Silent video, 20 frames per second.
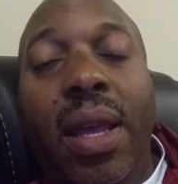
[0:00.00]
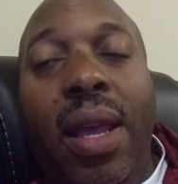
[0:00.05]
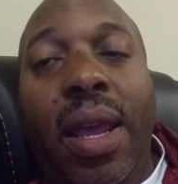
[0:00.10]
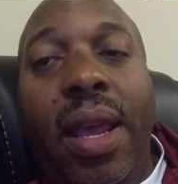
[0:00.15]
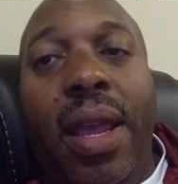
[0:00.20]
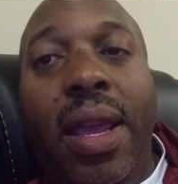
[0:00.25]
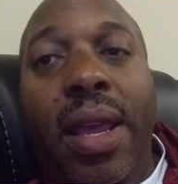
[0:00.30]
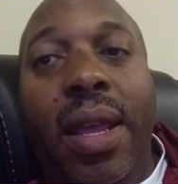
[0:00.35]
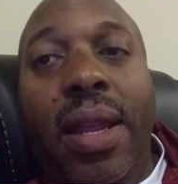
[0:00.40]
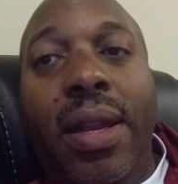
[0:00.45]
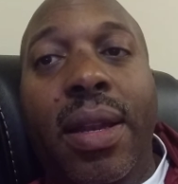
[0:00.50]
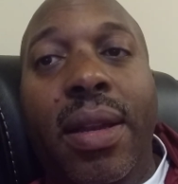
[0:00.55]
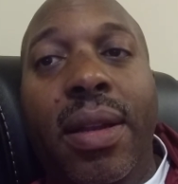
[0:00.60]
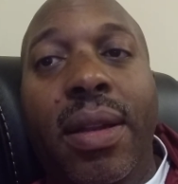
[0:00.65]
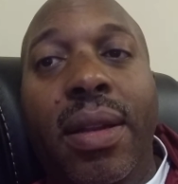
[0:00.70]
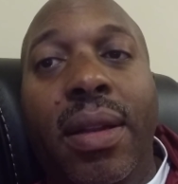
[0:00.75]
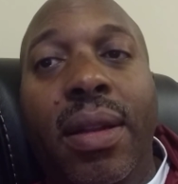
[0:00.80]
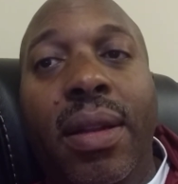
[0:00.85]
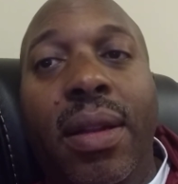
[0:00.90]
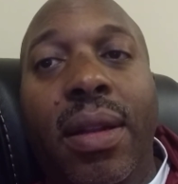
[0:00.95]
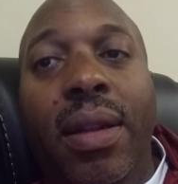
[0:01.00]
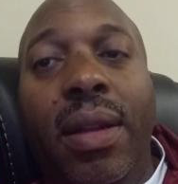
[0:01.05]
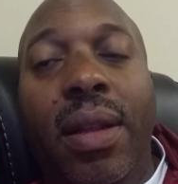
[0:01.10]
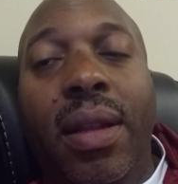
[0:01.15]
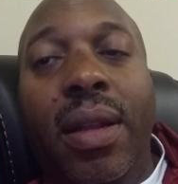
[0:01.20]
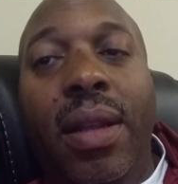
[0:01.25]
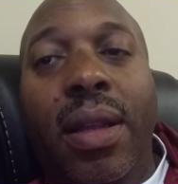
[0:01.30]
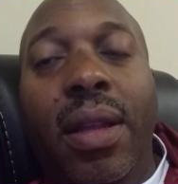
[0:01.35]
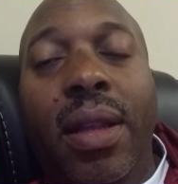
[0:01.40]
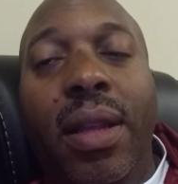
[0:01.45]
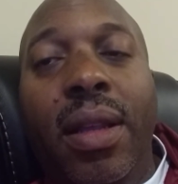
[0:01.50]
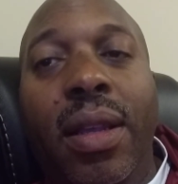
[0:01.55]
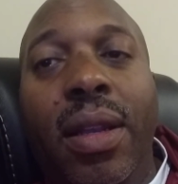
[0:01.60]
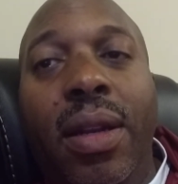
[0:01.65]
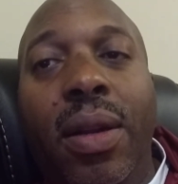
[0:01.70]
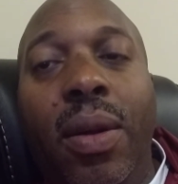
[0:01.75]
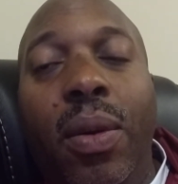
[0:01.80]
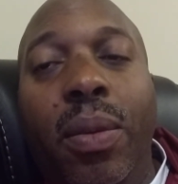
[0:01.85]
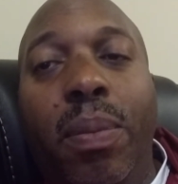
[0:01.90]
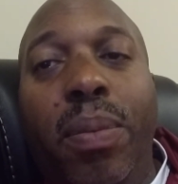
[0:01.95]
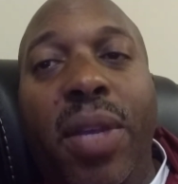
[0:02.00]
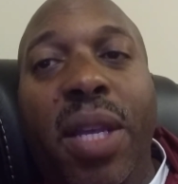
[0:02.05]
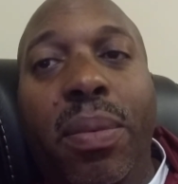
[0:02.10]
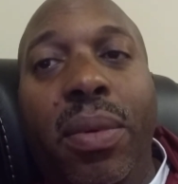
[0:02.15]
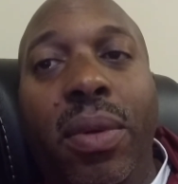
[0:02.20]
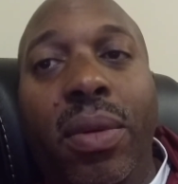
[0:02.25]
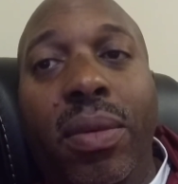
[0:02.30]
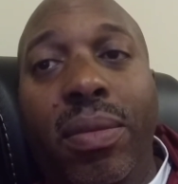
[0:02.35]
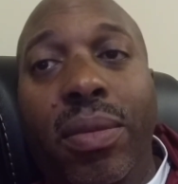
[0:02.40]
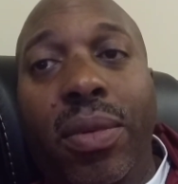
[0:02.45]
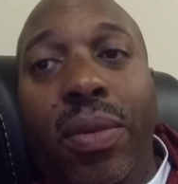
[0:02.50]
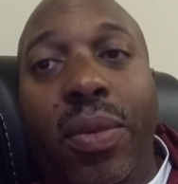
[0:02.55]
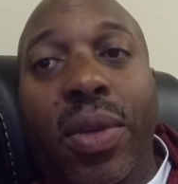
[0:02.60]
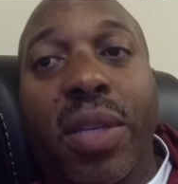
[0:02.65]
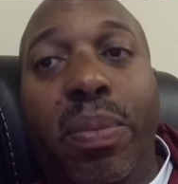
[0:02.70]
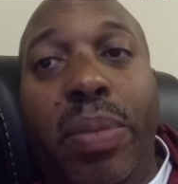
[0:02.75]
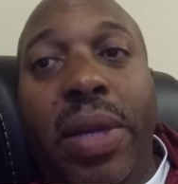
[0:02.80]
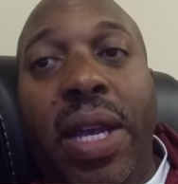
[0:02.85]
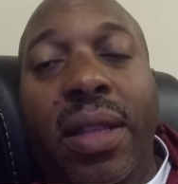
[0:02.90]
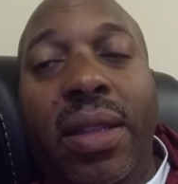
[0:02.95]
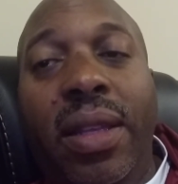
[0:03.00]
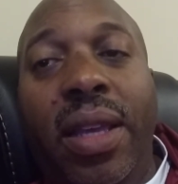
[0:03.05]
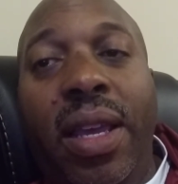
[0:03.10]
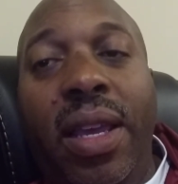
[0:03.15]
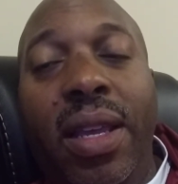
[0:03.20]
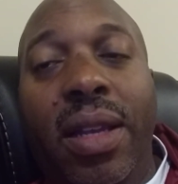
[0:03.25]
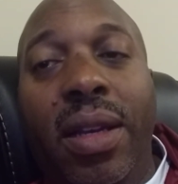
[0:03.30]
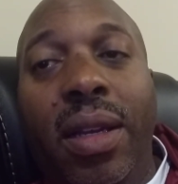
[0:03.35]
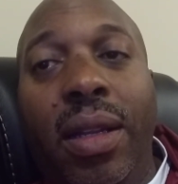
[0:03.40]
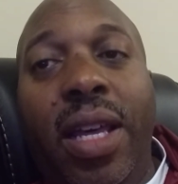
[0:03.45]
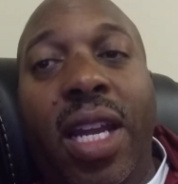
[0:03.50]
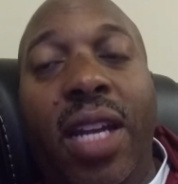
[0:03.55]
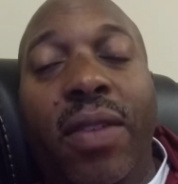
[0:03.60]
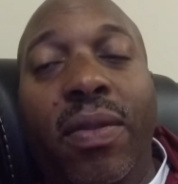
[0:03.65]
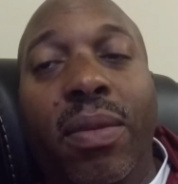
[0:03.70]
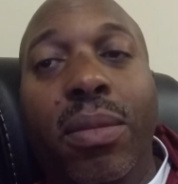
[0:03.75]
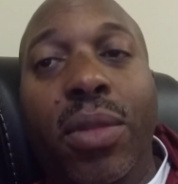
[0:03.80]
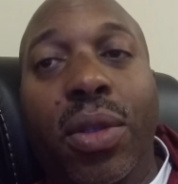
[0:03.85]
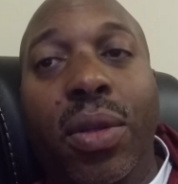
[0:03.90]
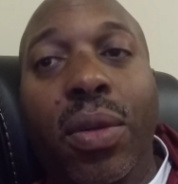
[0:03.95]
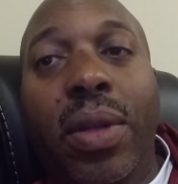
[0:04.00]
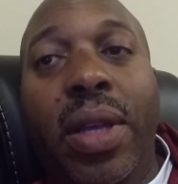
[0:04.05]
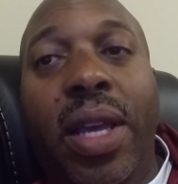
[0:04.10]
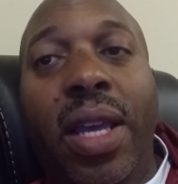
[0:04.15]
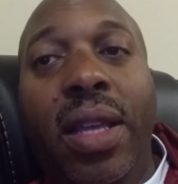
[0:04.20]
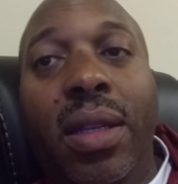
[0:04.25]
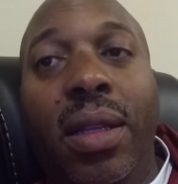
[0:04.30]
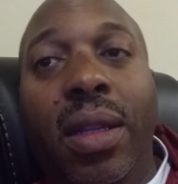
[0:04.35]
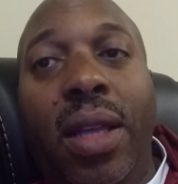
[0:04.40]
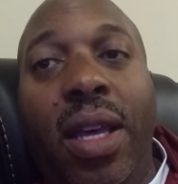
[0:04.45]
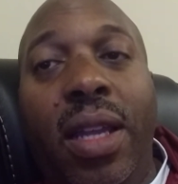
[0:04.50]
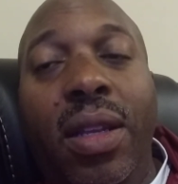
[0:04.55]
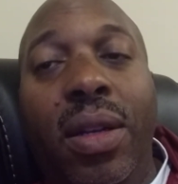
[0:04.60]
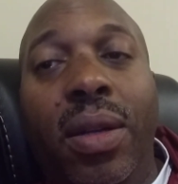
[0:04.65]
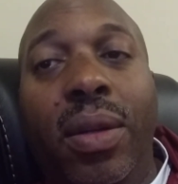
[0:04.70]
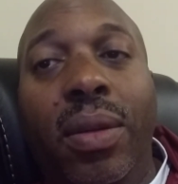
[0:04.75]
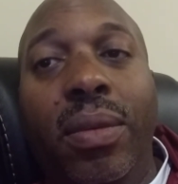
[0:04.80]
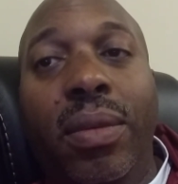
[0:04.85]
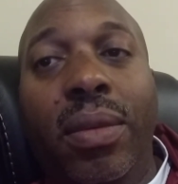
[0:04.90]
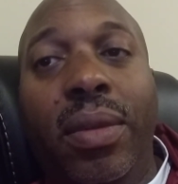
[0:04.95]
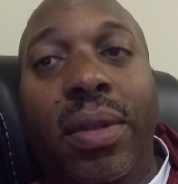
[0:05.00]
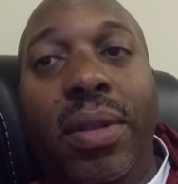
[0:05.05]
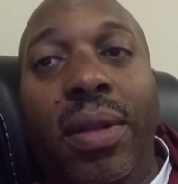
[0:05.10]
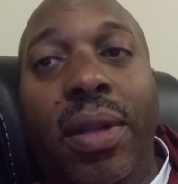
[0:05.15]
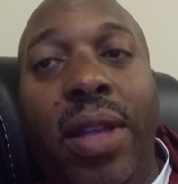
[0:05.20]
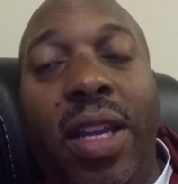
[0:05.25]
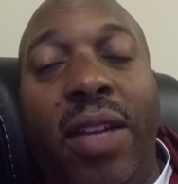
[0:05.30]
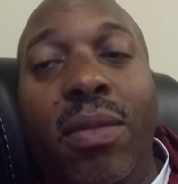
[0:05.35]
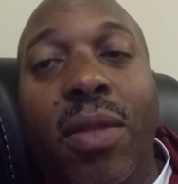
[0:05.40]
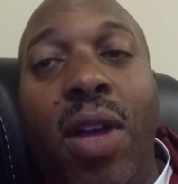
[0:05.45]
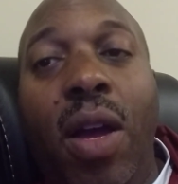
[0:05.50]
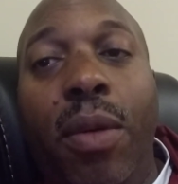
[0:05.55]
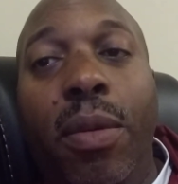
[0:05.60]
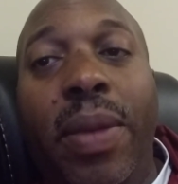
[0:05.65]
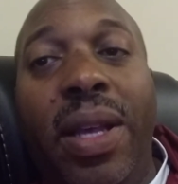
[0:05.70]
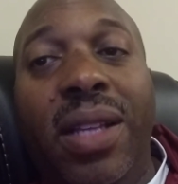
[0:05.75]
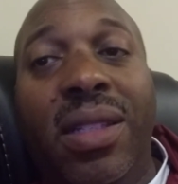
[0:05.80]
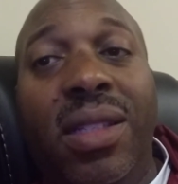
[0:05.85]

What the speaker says: And, people respect that, and a lot of them do that, and a lot of them call me back.